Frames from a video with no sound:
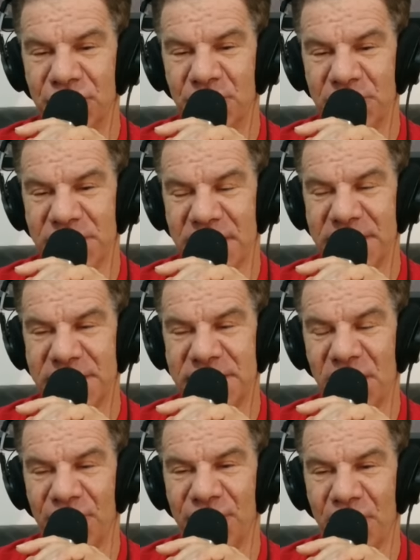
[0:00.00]
dude was on his
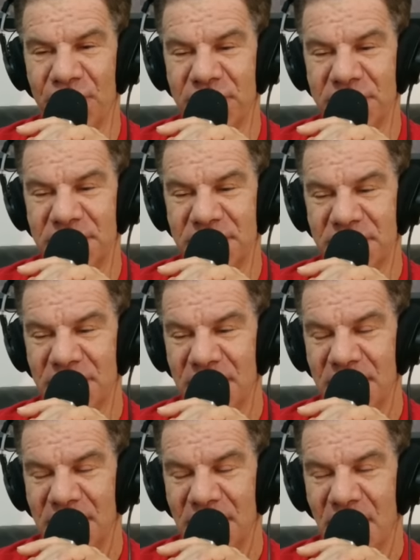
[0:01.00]
cell phone, and
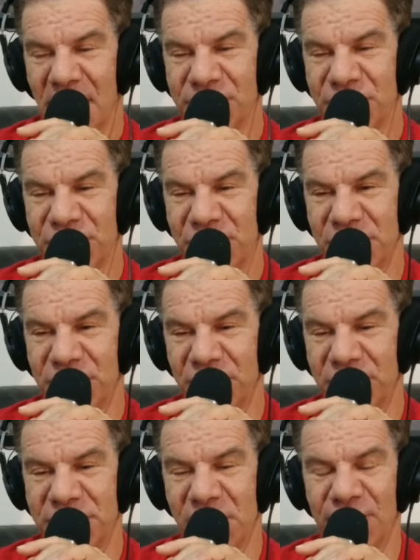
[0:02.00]
Andre Chase
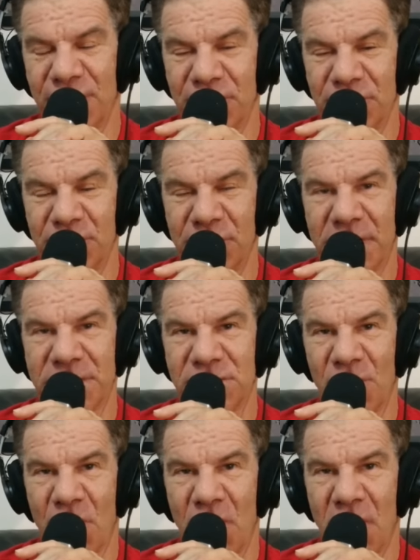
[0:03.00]
took the cell phone and threw it
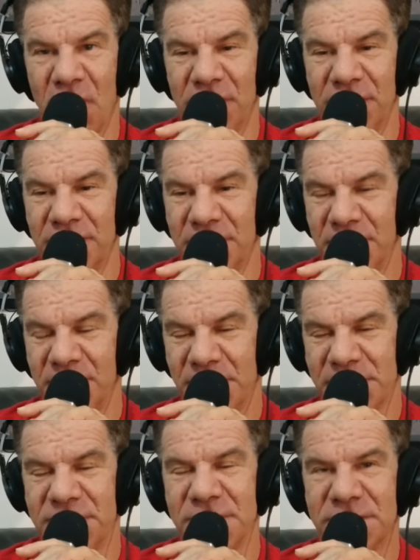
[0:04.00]
against the wall and
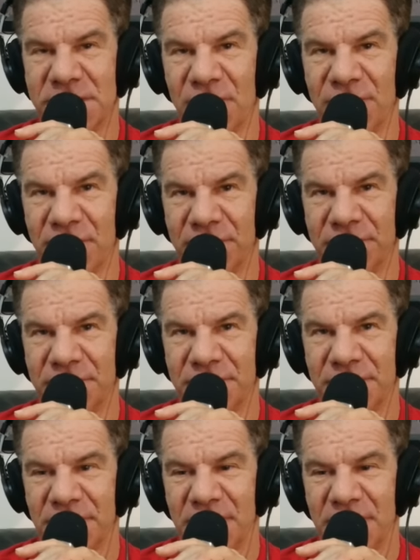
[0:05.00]
busted his cell phone